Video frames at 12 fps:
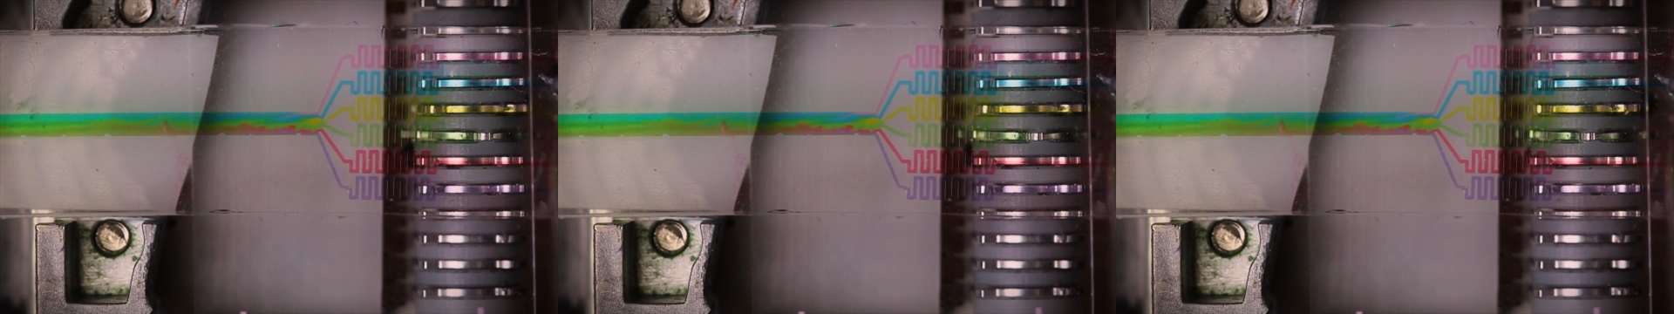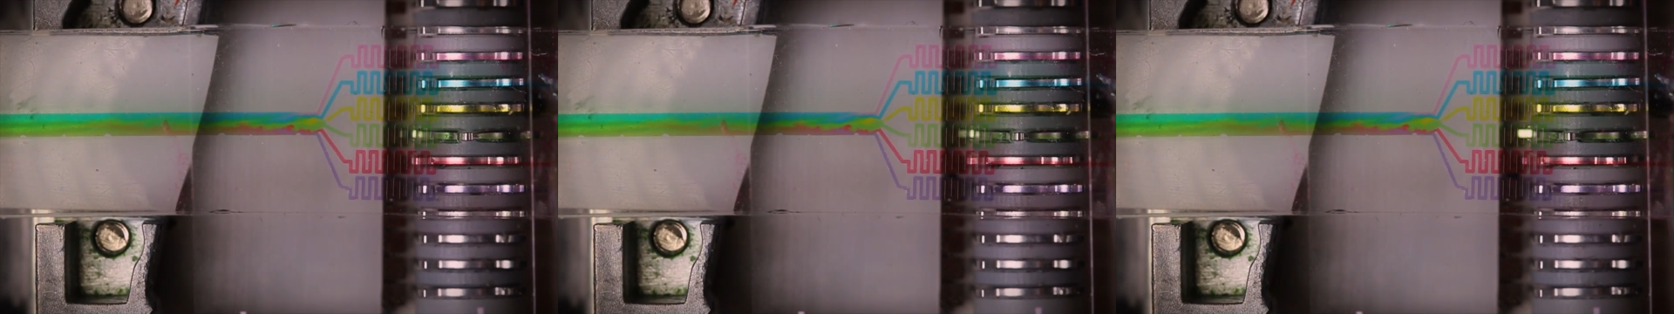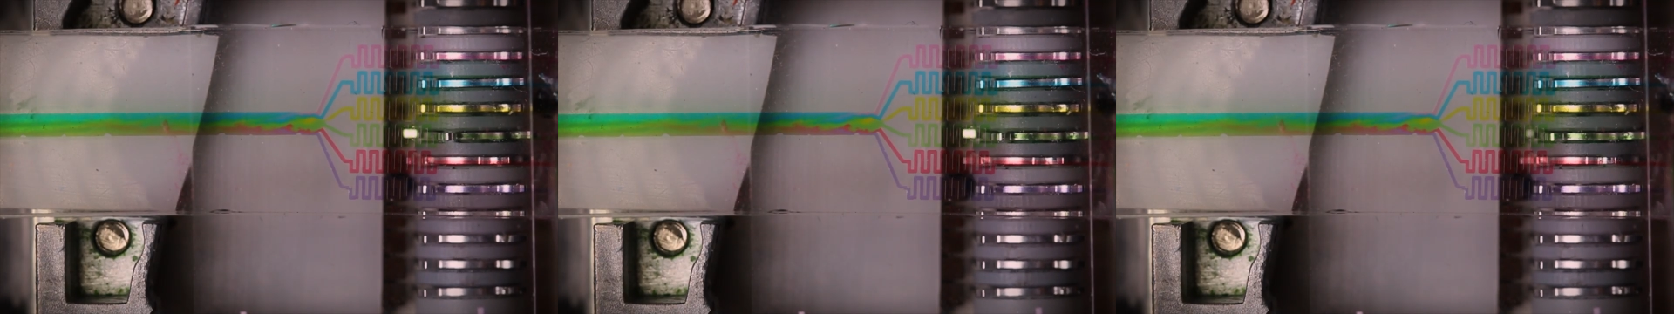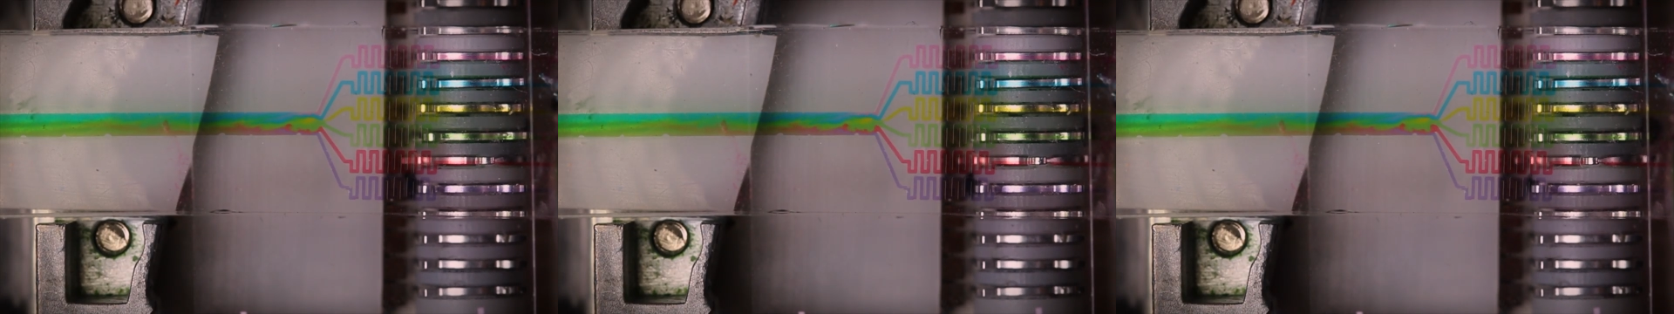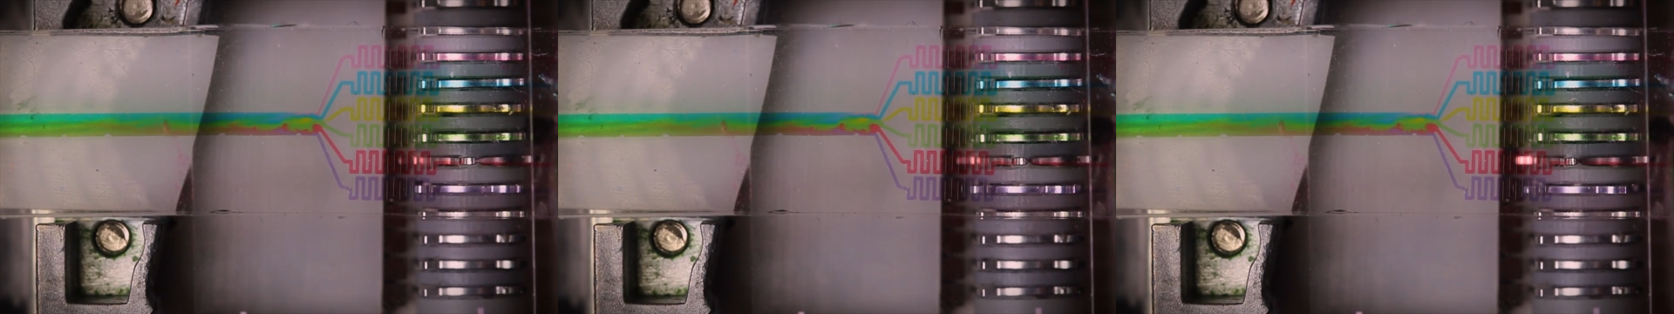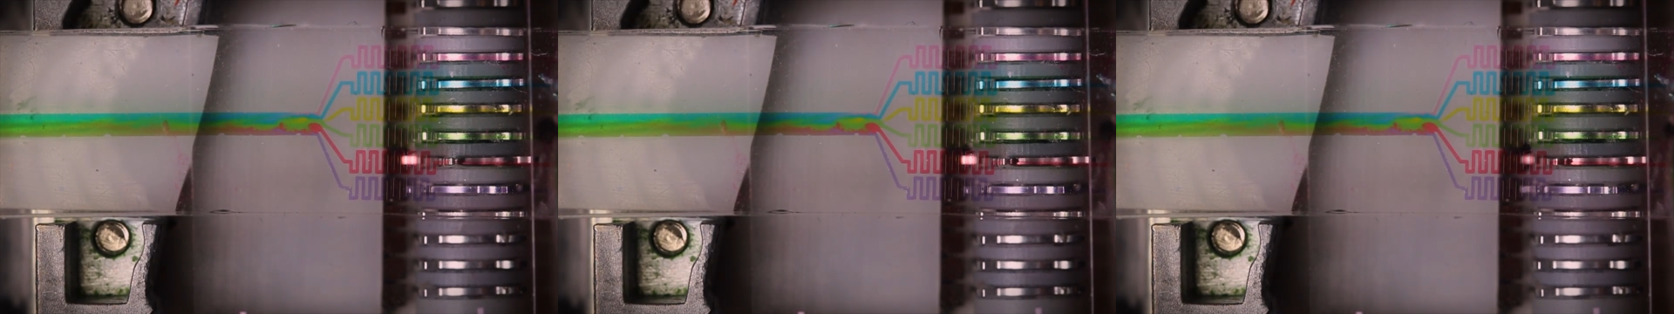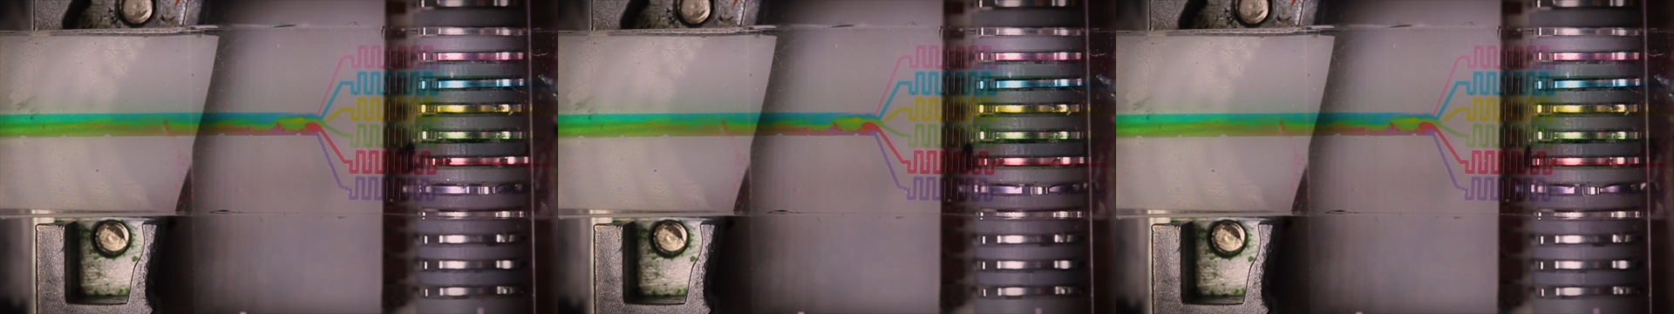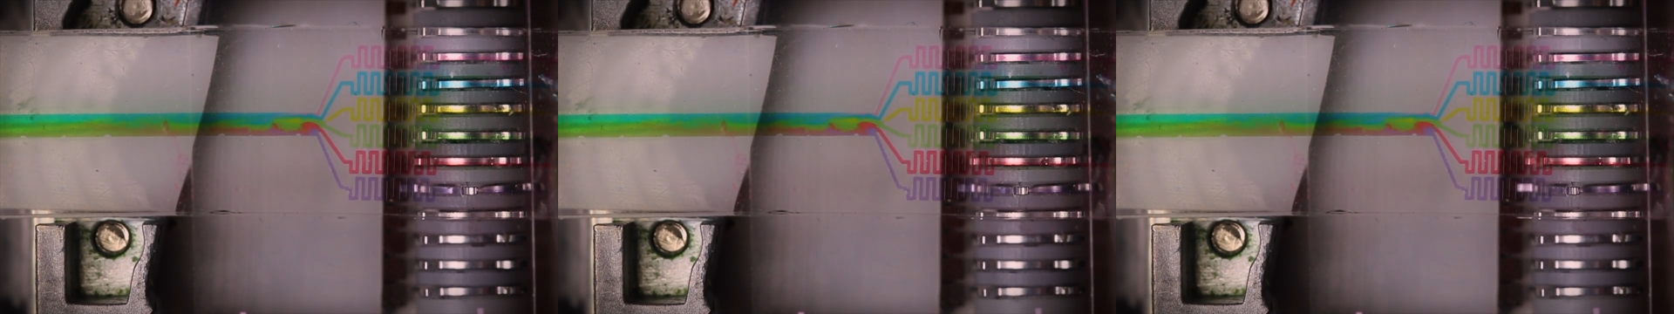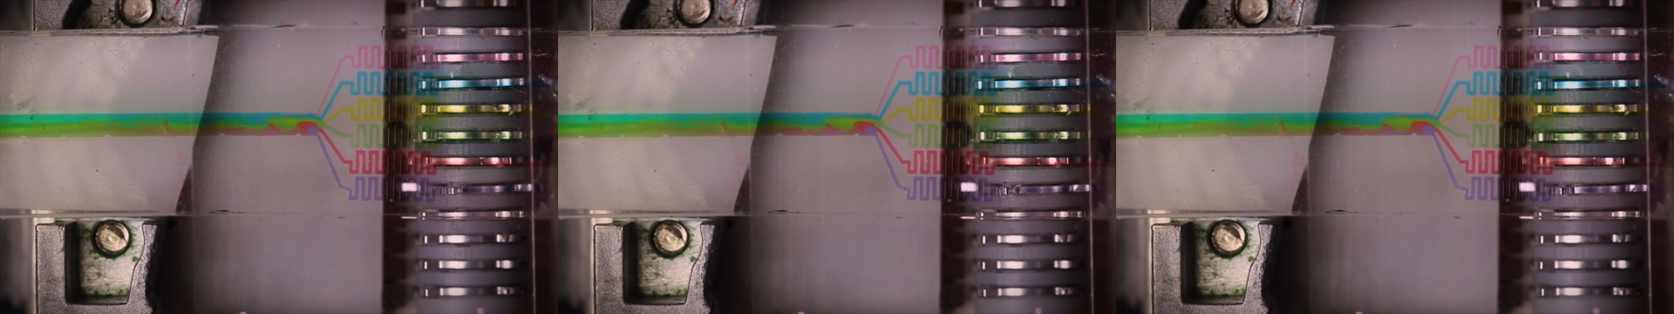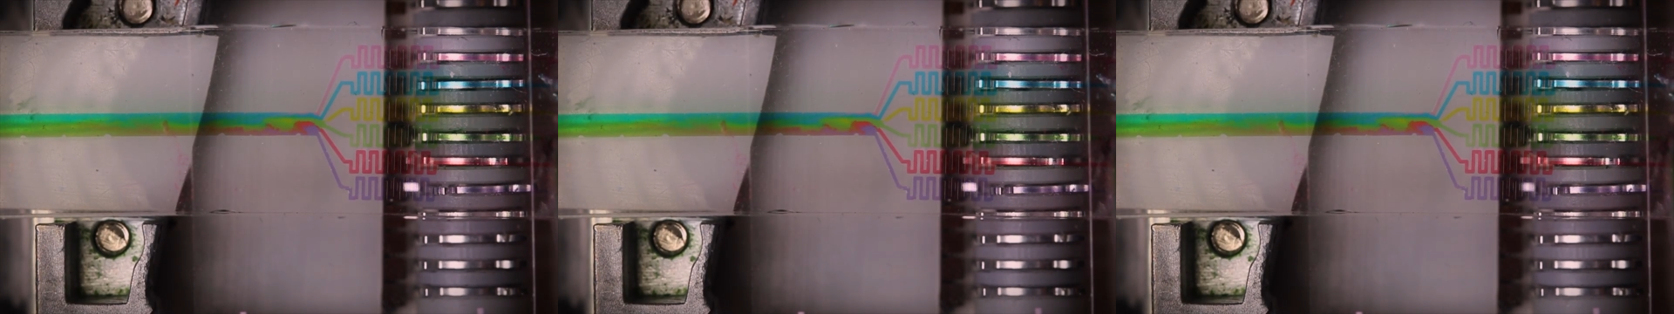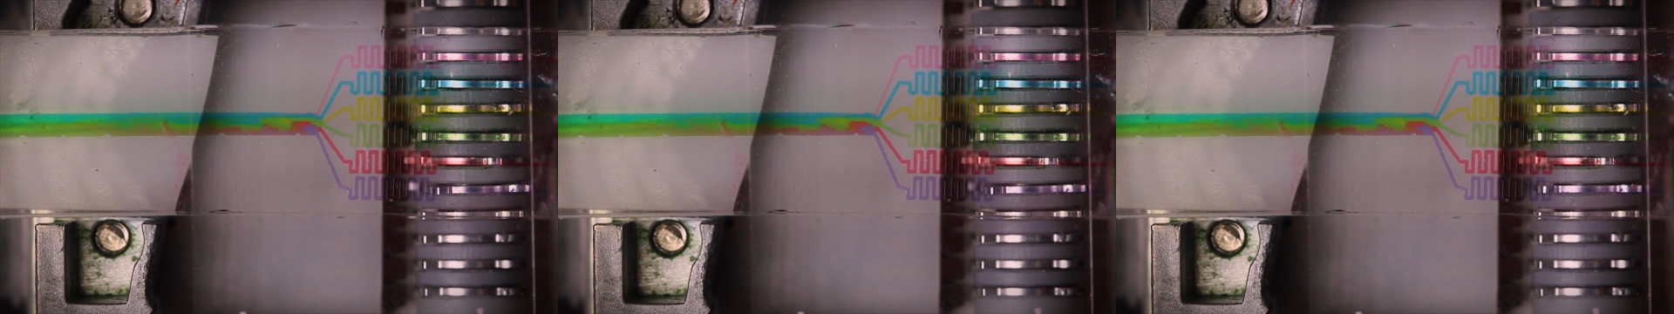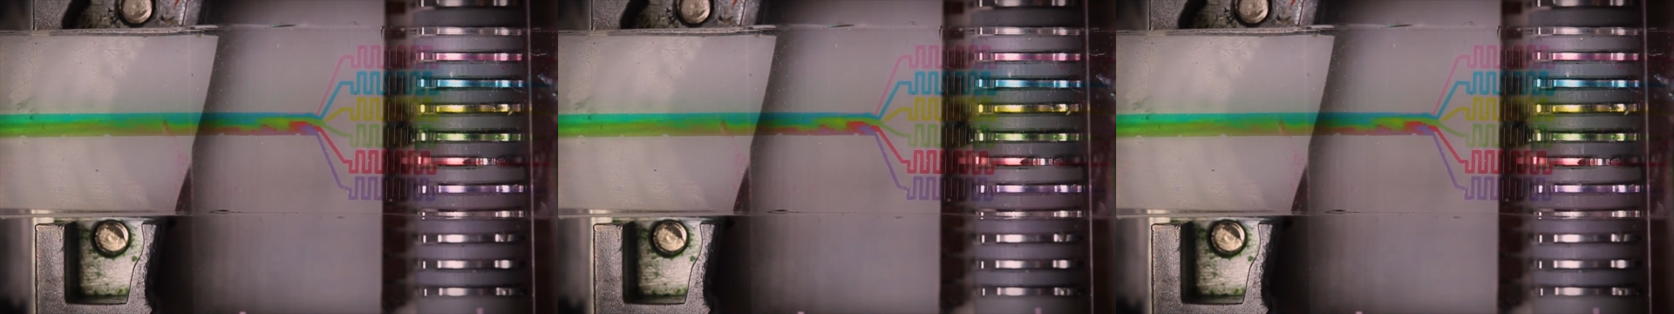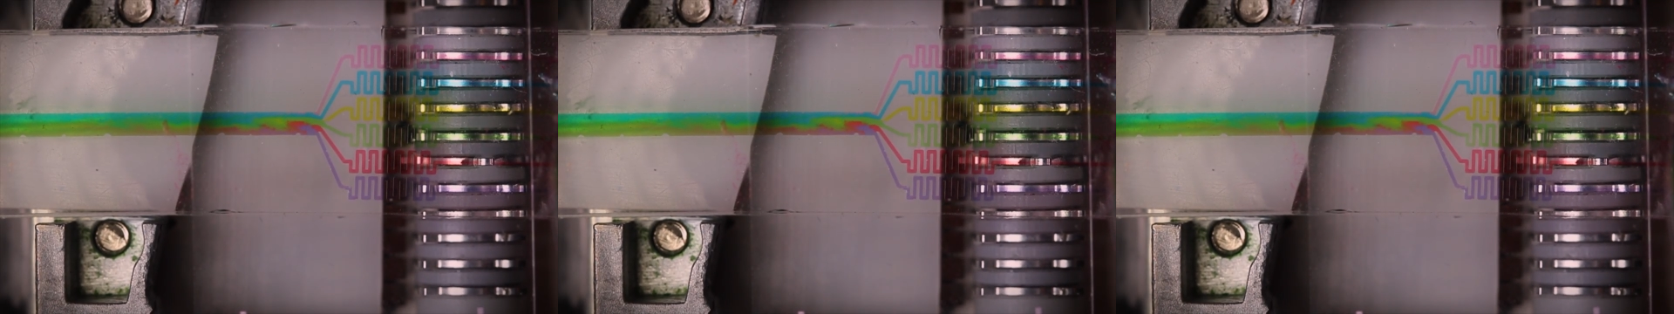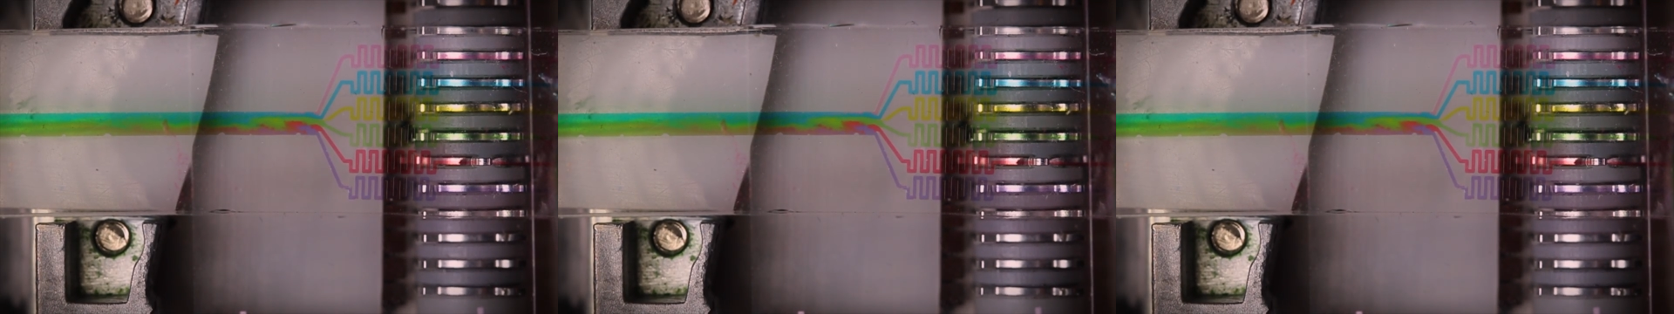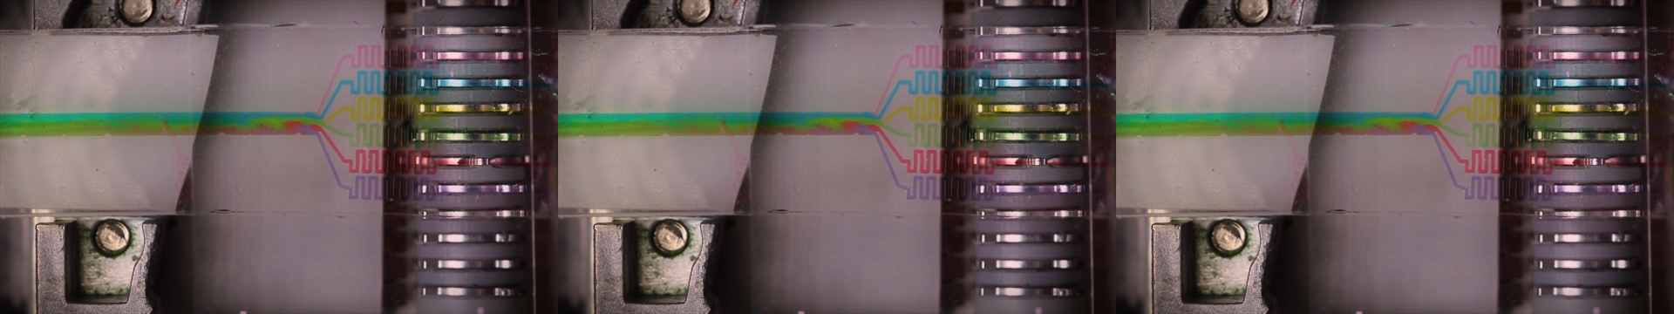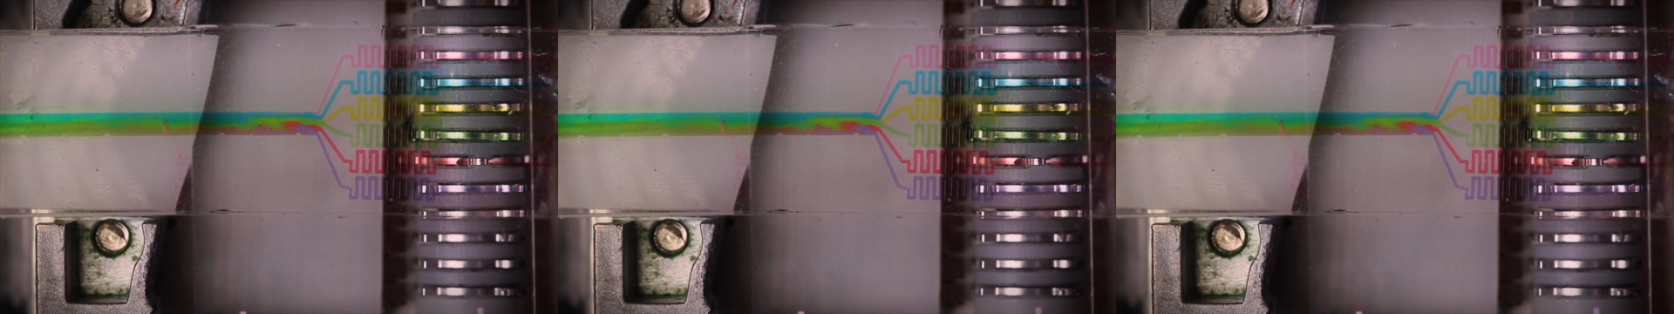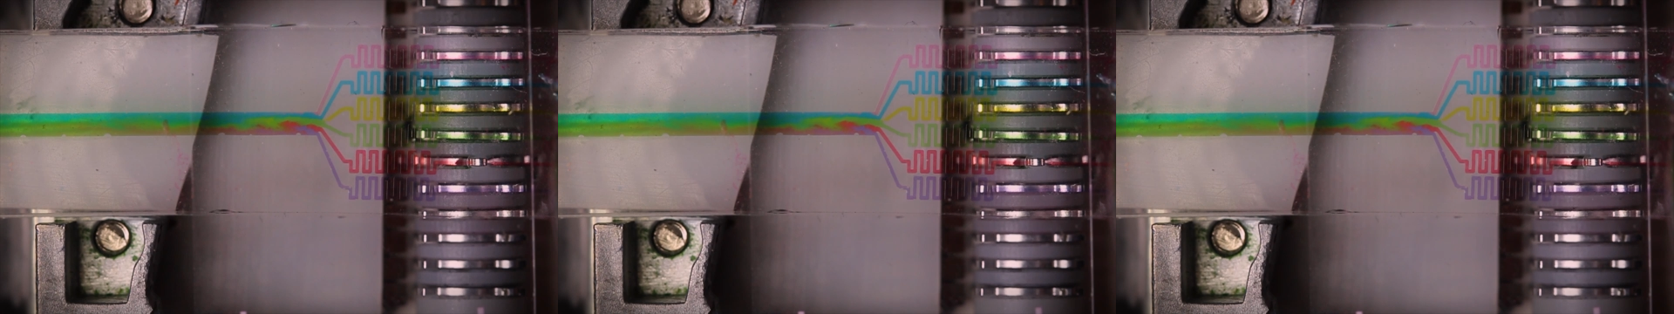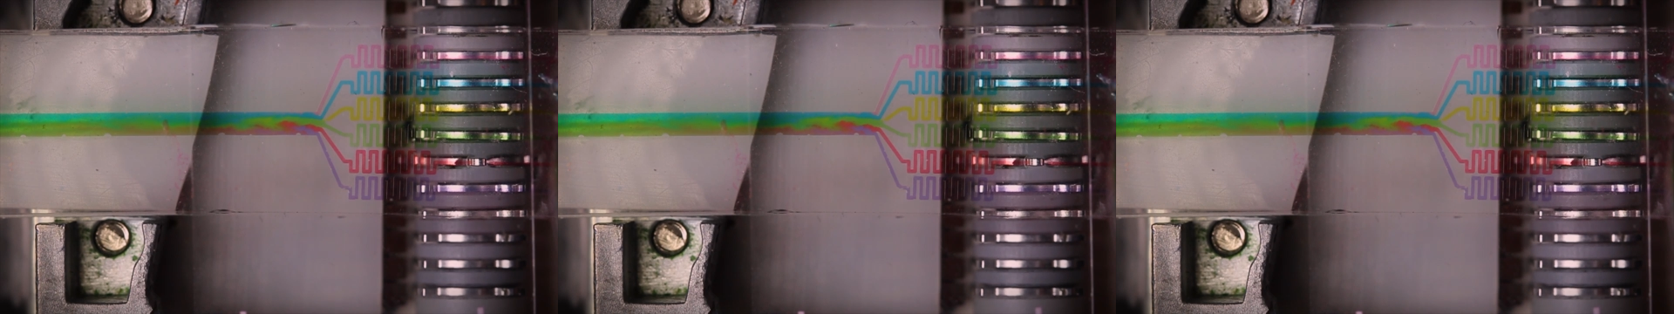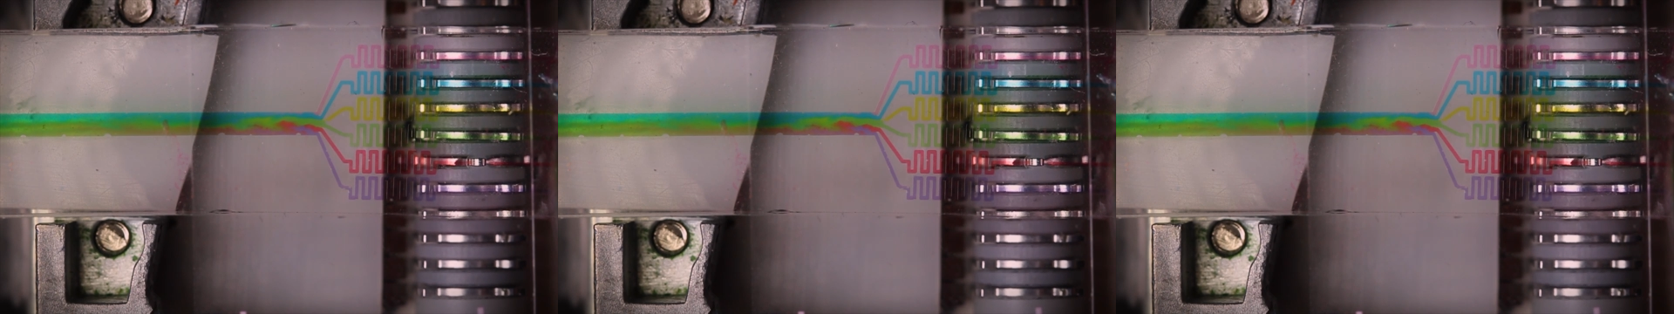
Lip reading: (no speaker visible)